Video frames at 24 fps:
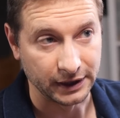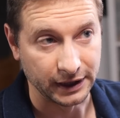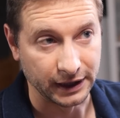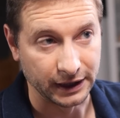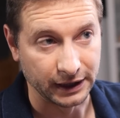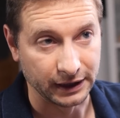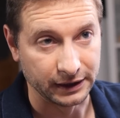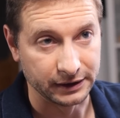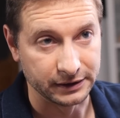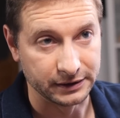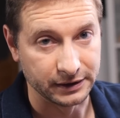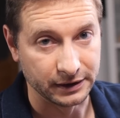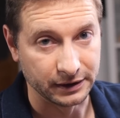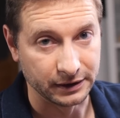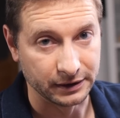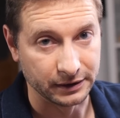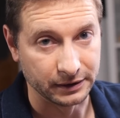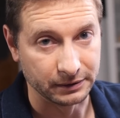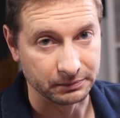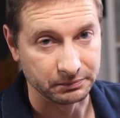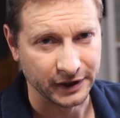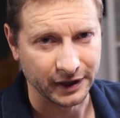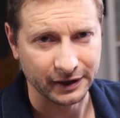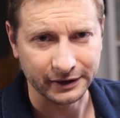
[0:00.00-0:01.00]
and
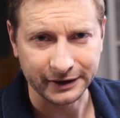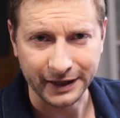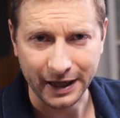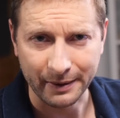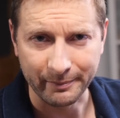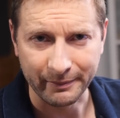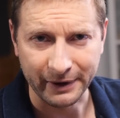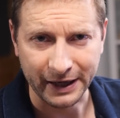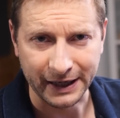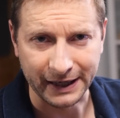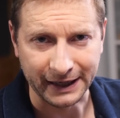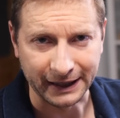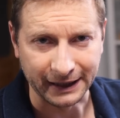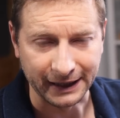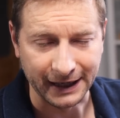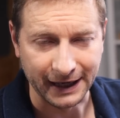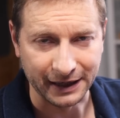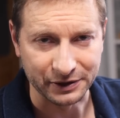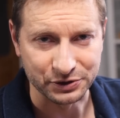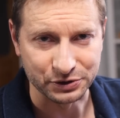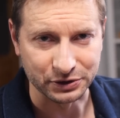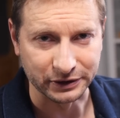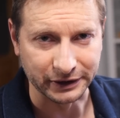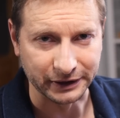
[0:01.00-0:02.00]
uh, there aren't that many
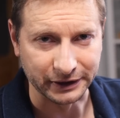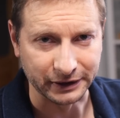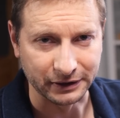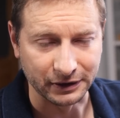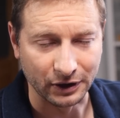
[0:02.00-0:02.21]
actually.